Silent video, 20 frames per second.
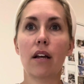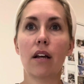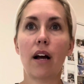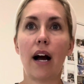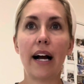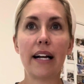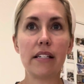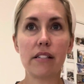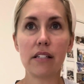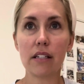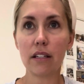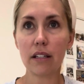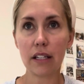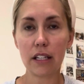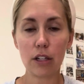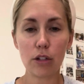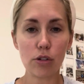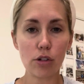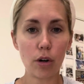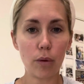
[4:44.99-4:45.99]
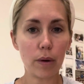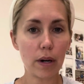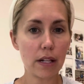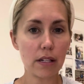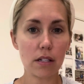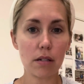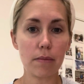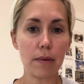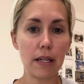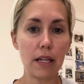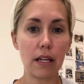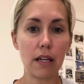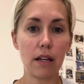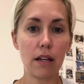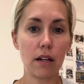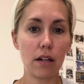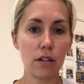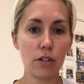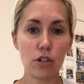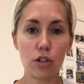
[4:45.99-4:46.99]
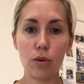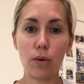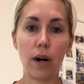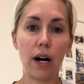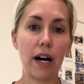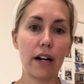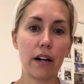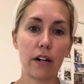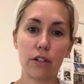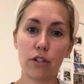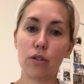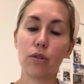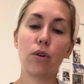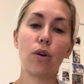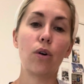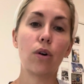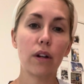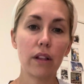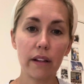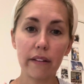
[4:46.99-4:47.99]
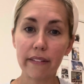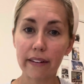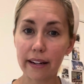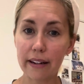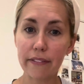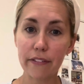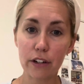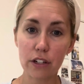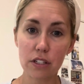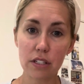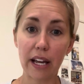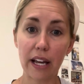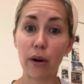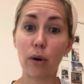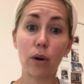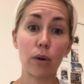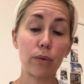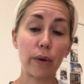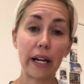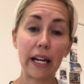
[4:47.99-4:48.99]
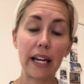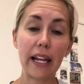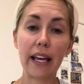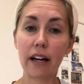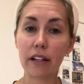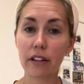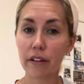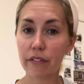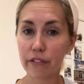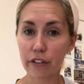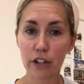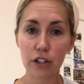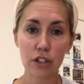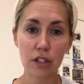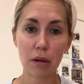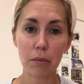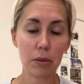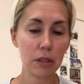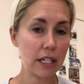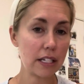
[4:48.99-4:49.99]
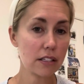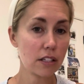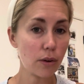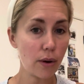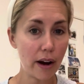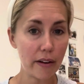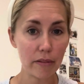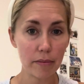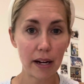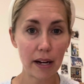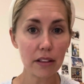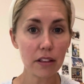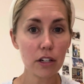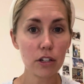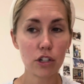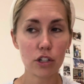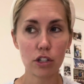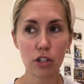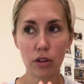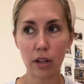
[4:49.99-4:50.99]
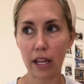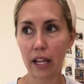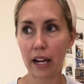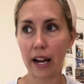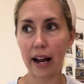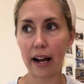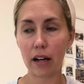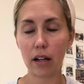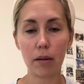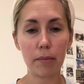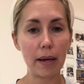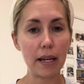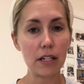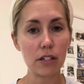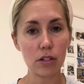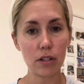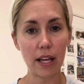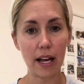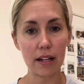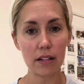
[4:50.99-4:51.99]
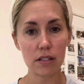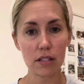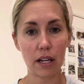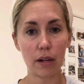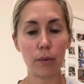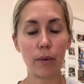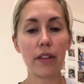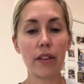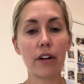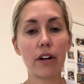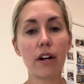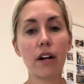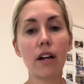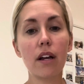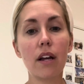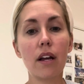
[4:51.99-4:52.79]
Ideally, you don't want it to be too hot or too cold on the very first day, or raining on the first couple days that you have them out there, just so they can acclimate to the outside weather.